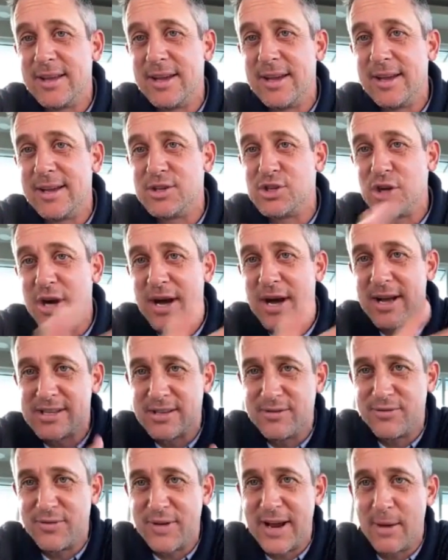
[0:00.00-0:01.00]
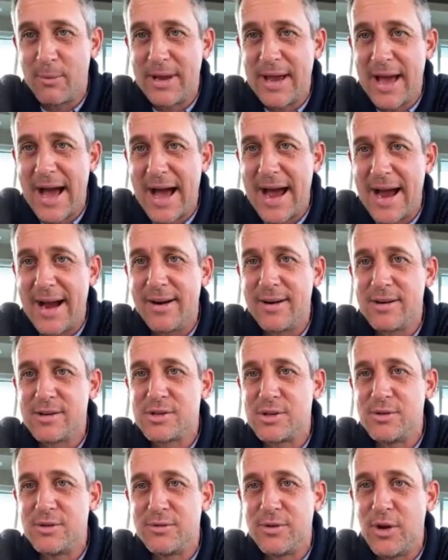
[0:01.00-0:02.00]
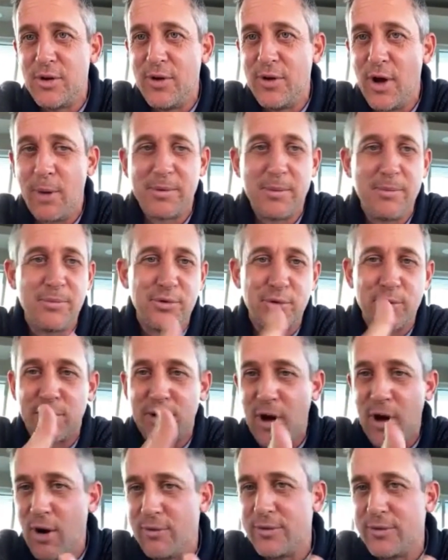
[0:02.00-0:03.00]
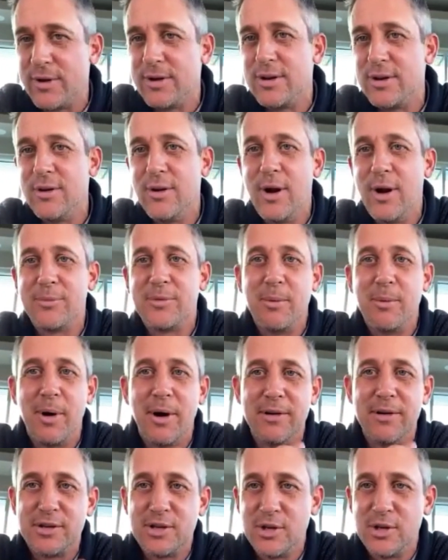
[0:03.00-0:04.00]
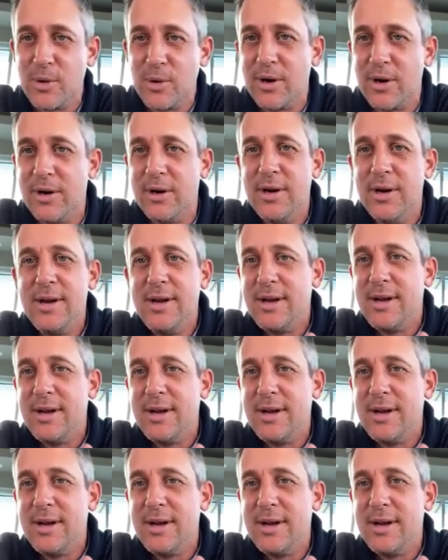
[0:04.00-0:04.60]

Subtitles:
the Johnson family hires. You've helped him through COVID. You helped him on tour.